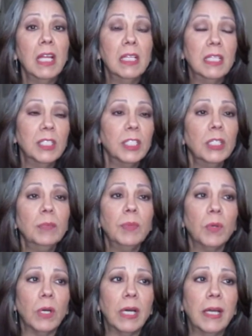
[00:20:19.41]
This little
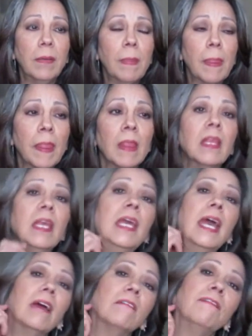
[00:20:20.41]
boy, he had